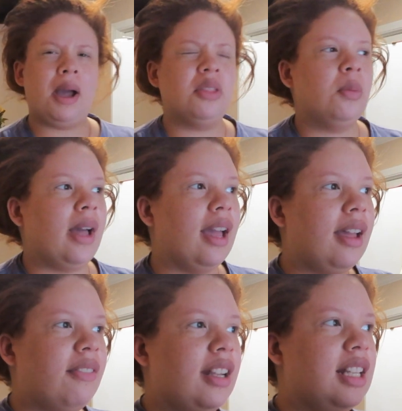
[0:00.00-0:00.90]
By the
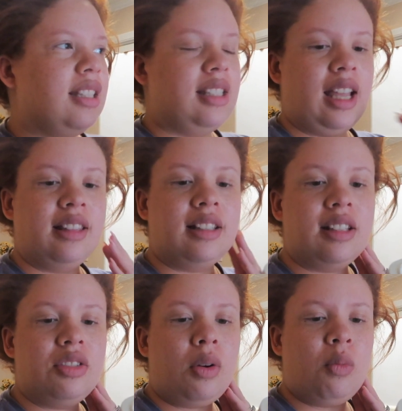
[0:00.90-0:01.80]
way, if I didn't say,
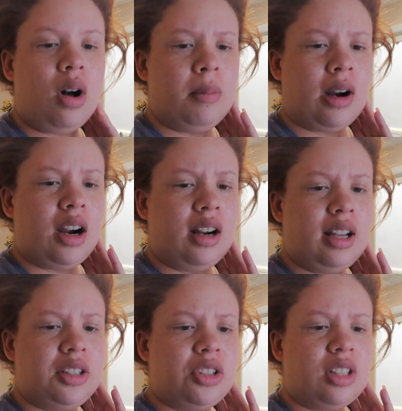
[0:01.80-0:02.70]
this is from
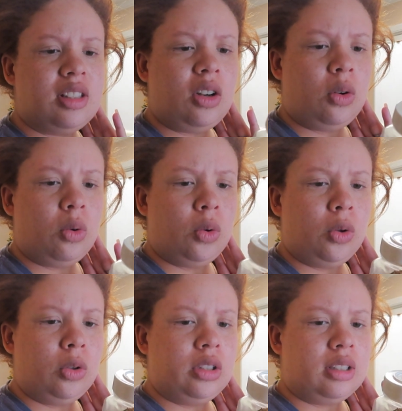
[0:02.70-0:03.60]
Walmart. It's just the
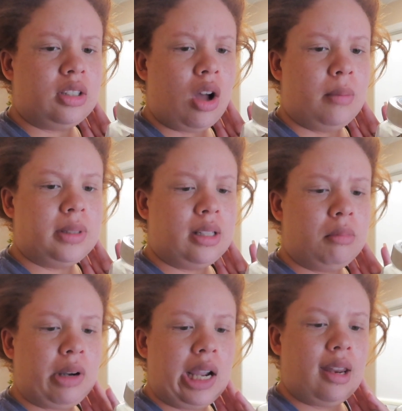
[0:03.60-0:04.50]
old
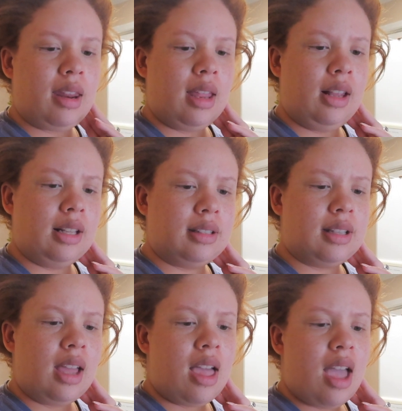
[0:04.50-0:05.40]
Thompson brand, and
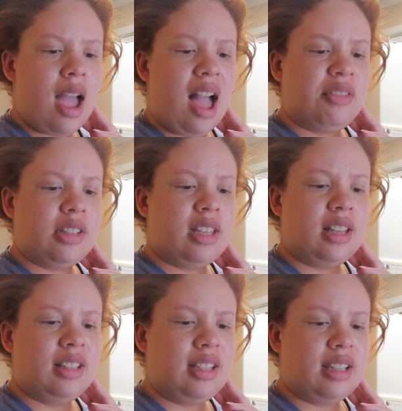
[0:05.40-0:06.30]
it's
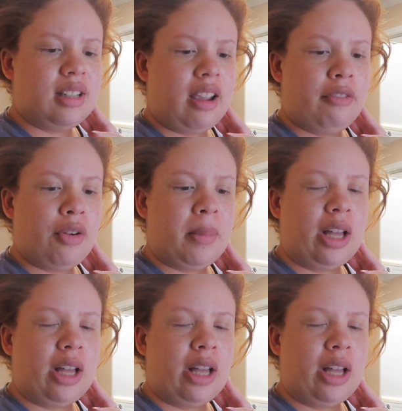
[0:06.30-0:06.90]
everything seasoning for